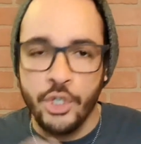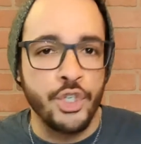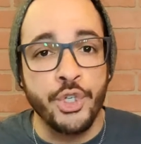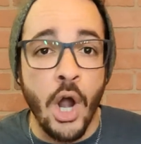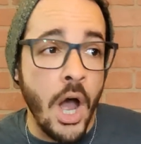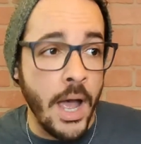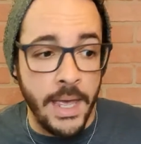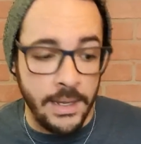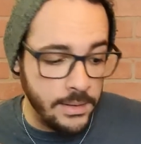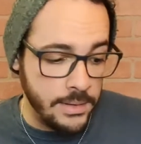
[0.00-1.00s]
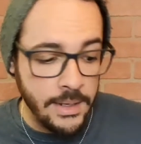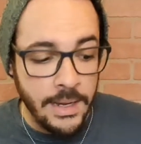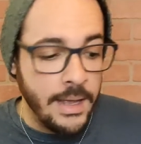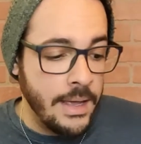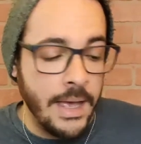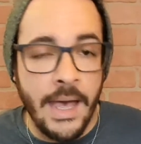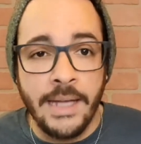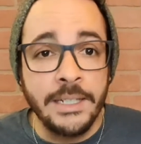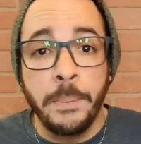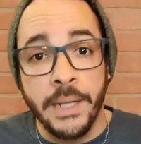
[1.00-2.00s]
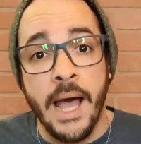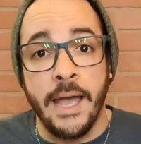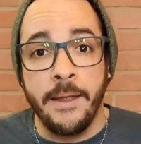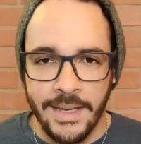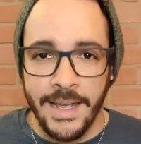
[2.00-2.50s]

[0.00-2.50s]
draw and apply.